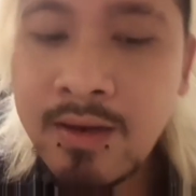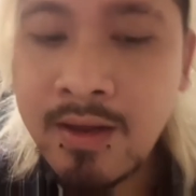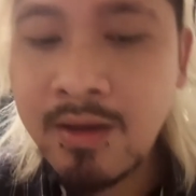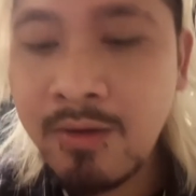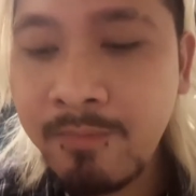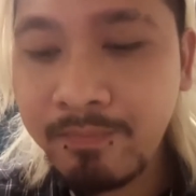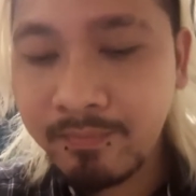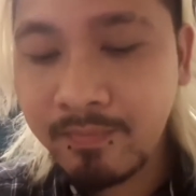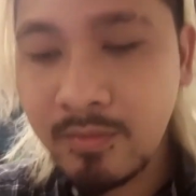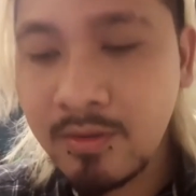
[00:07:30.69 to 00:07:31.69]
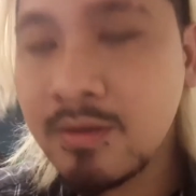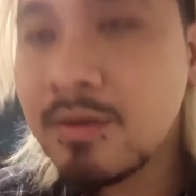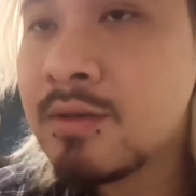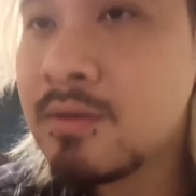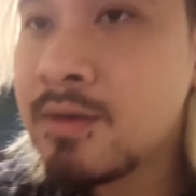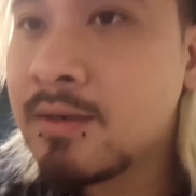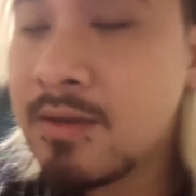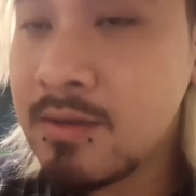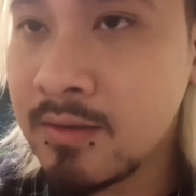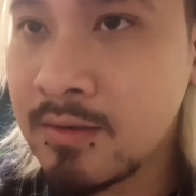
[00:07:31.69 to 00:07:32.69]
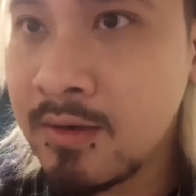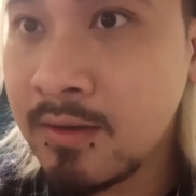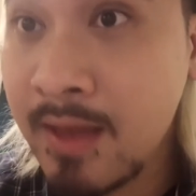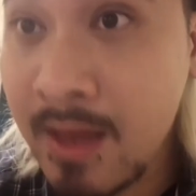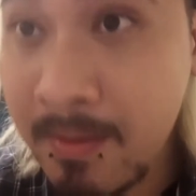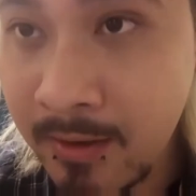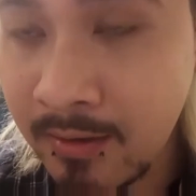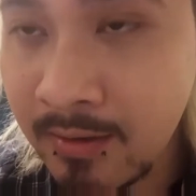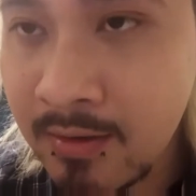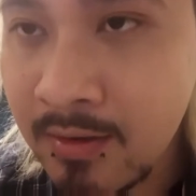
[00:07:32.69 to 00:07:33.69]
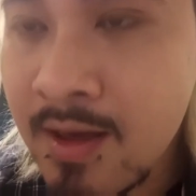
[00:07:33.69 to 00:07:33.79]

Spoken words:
Now, this is a strange thing that's currently happening.